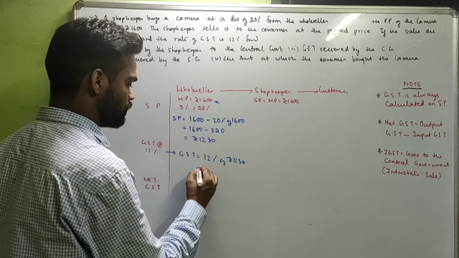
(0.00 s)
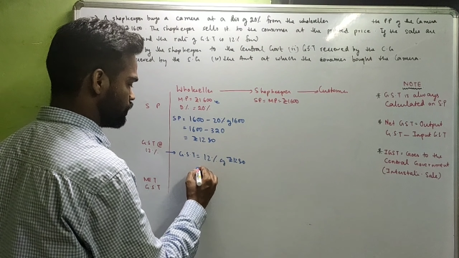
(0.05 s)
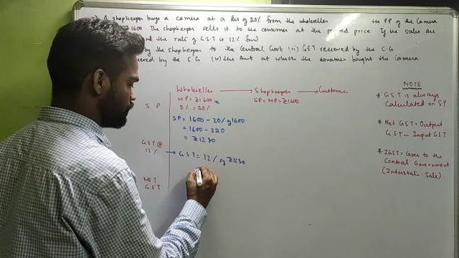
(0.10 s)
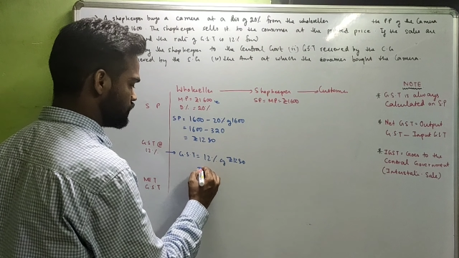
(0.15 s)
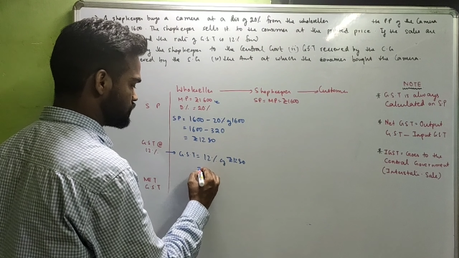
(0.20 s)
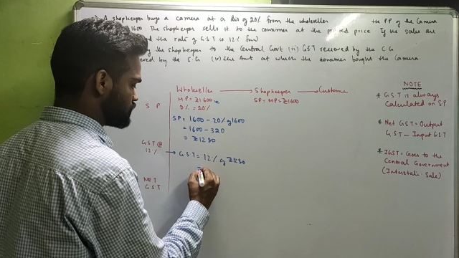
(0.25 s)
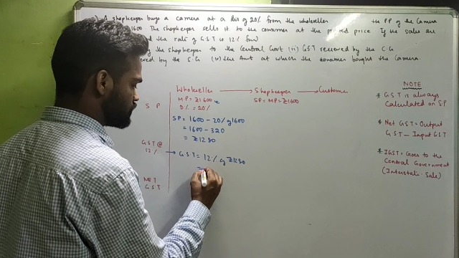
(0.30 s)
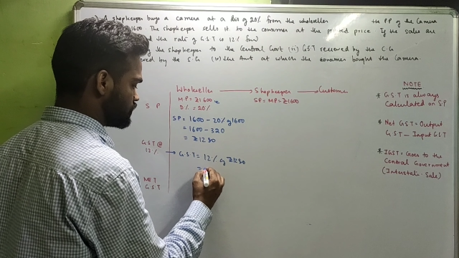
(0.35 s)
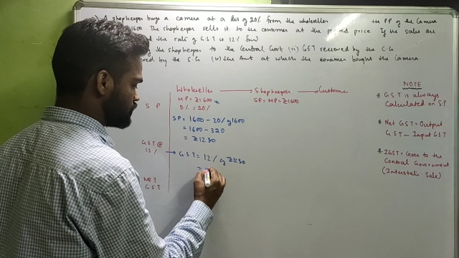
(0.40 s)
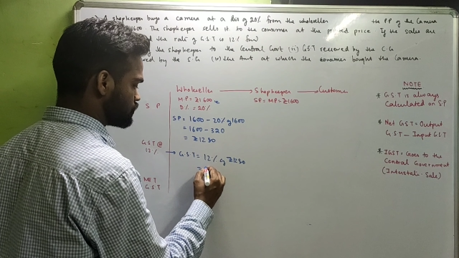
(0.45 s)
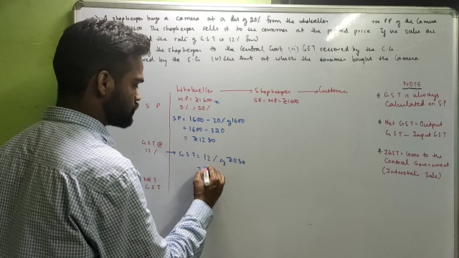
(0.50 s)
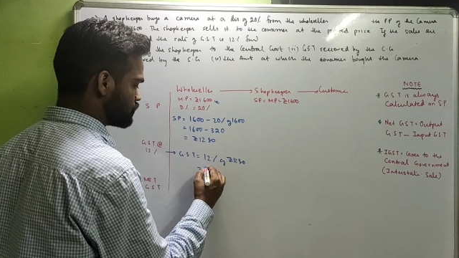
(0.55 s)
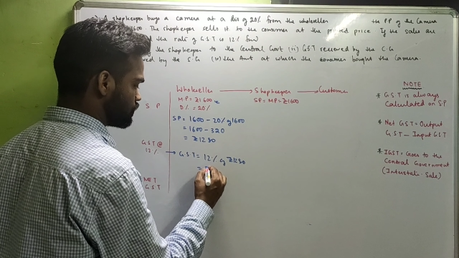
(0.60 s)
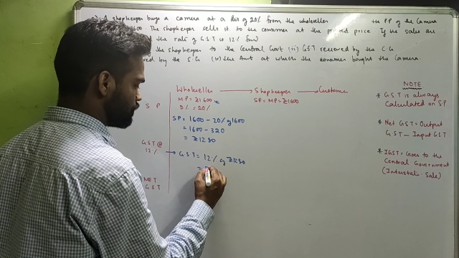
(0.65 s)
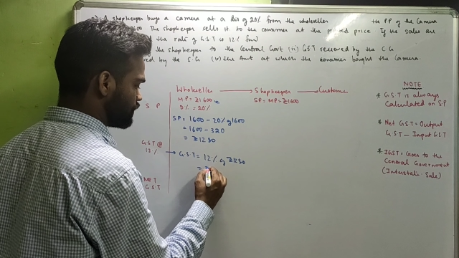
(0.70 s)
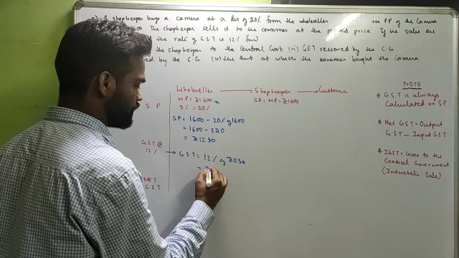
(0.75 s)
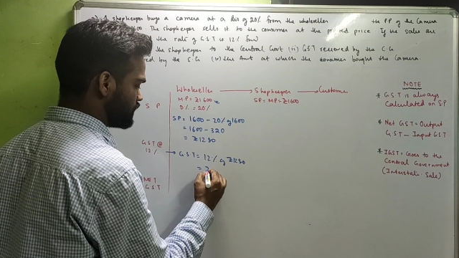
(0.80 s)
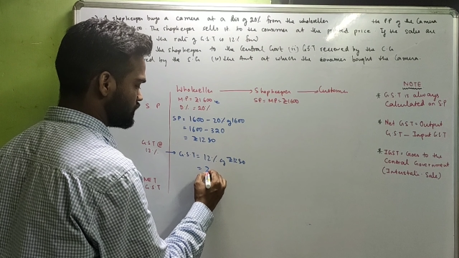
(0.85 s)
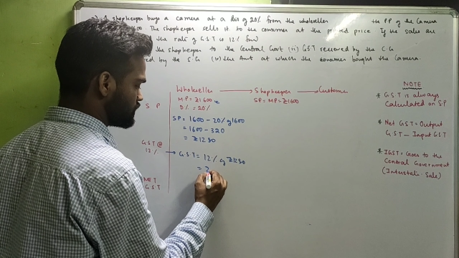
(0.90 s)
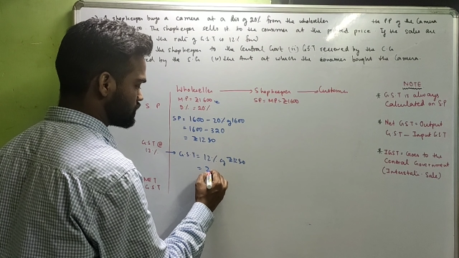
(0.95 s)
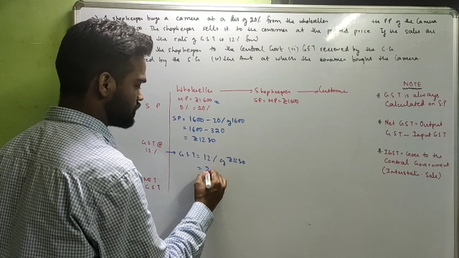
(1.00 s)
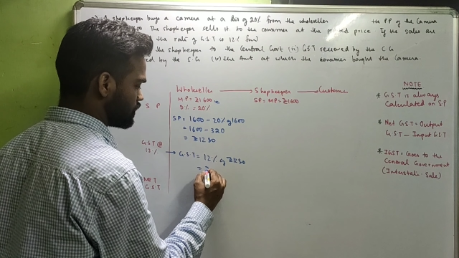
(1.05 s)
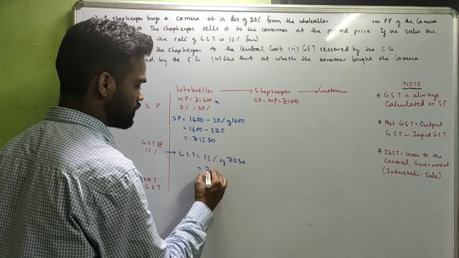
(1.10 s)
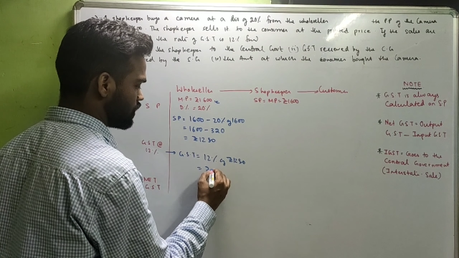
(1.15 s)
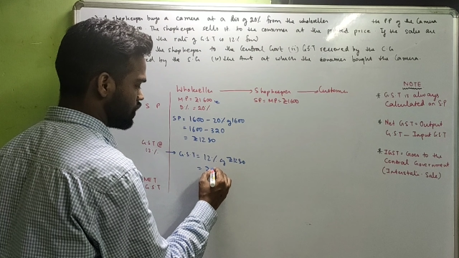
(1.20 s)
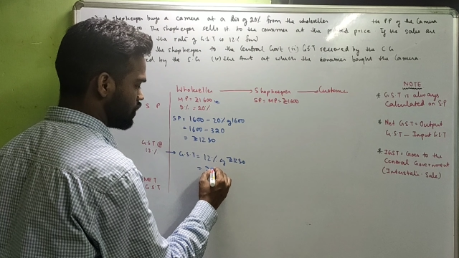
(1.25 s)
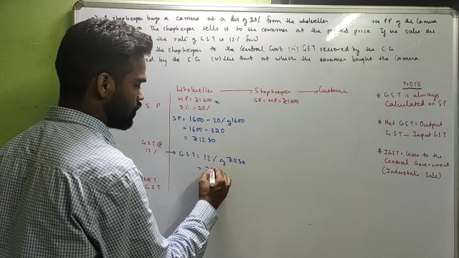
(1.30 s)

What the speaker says: which is rupees